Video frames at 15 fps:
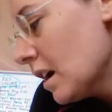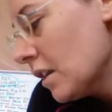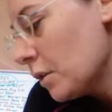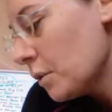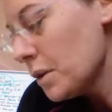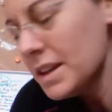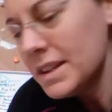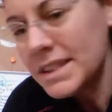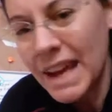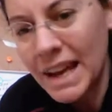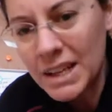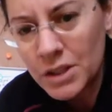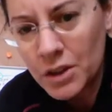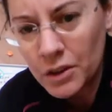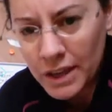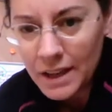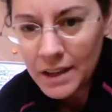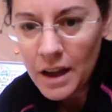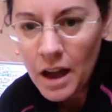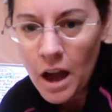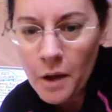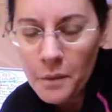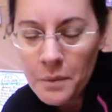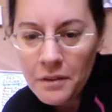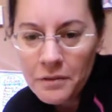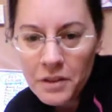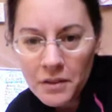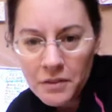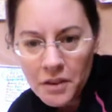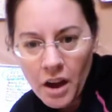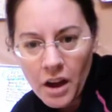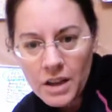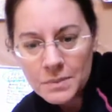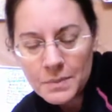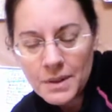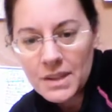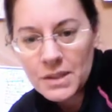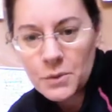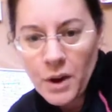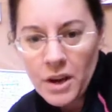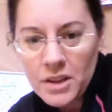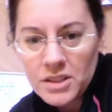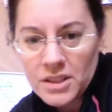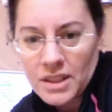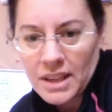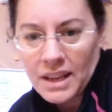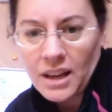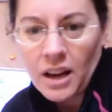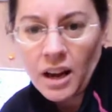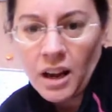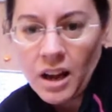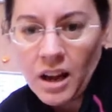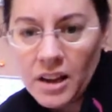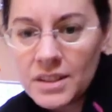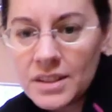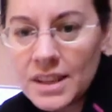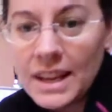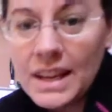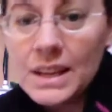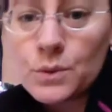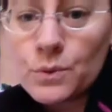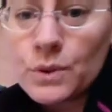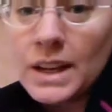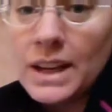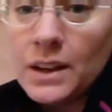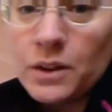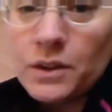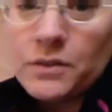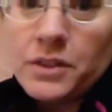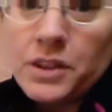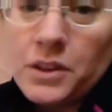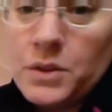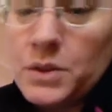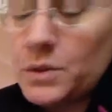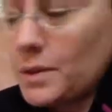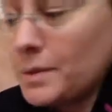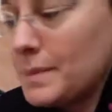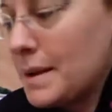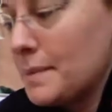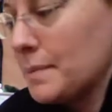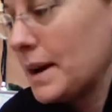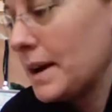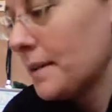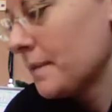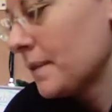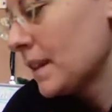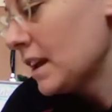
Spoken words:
The word a few of you asked me this question in class, and it's really good for you to remember.